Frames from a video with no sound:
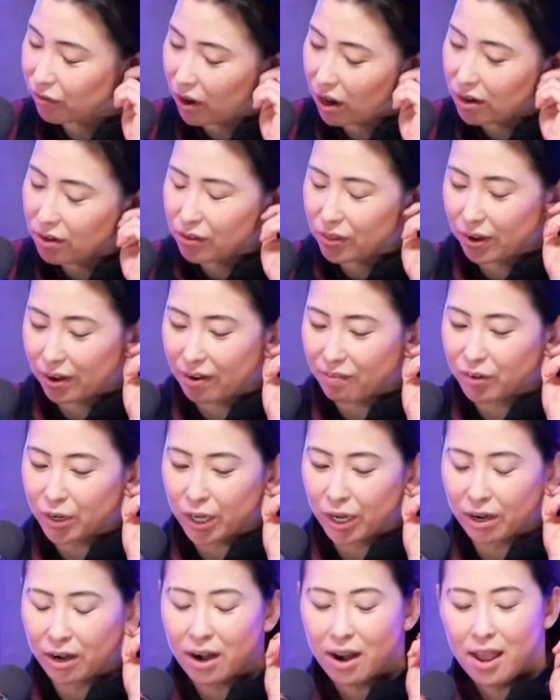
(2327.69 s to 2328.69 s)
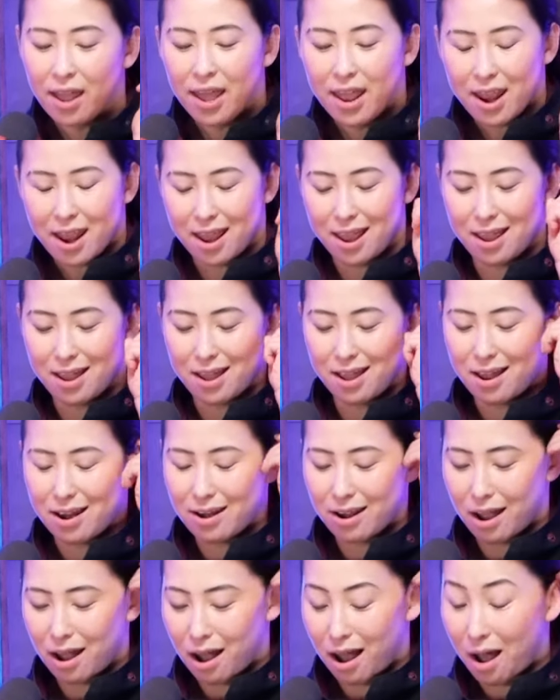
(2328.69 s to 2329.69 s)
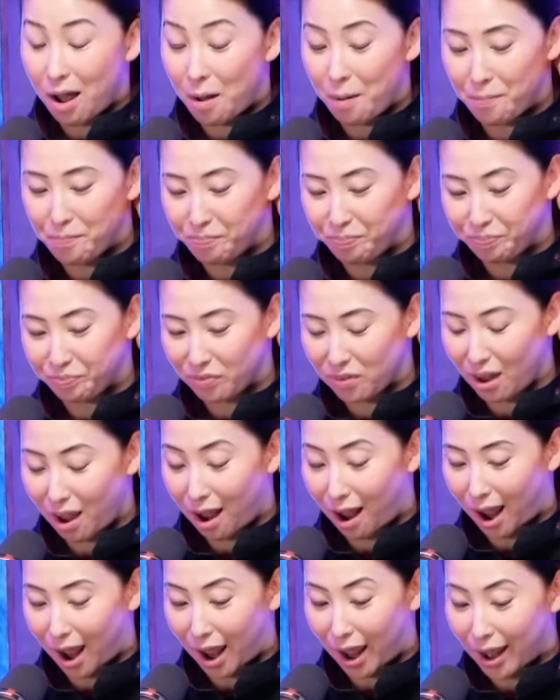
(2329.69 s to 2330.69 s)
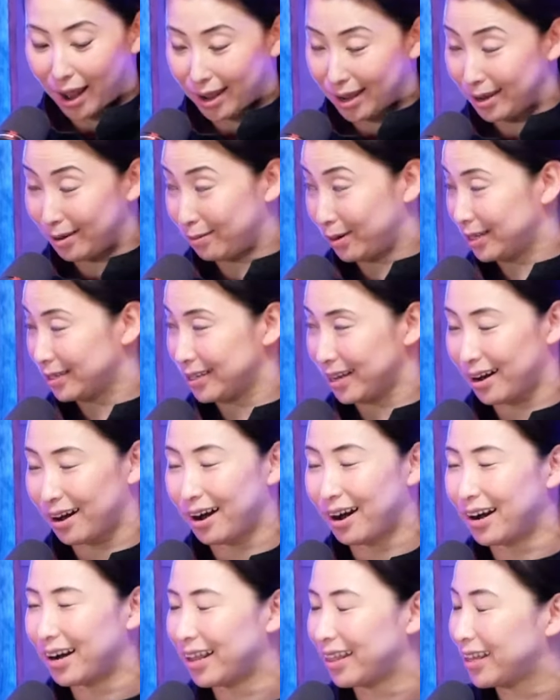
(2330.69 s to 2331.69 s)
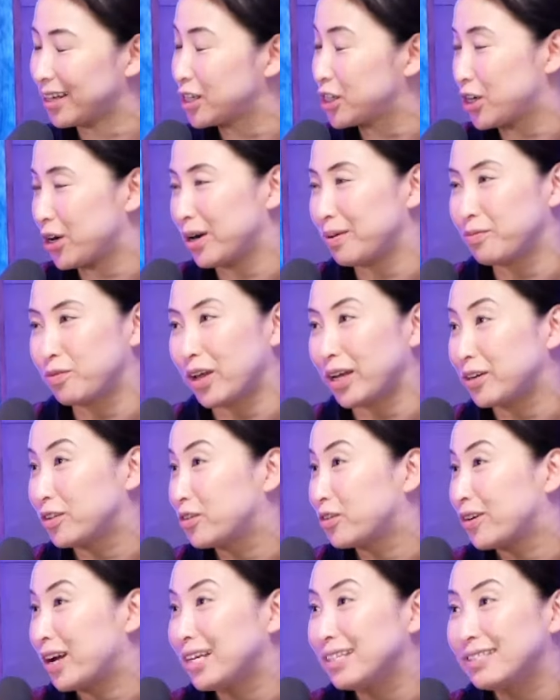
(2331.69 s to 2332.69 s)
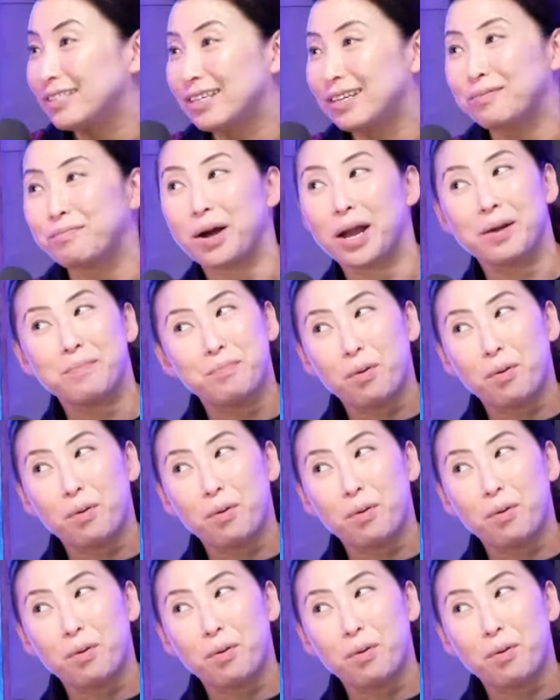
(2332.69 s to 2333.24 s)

of honor there every year. And I was there, and I like showed up like dressed in my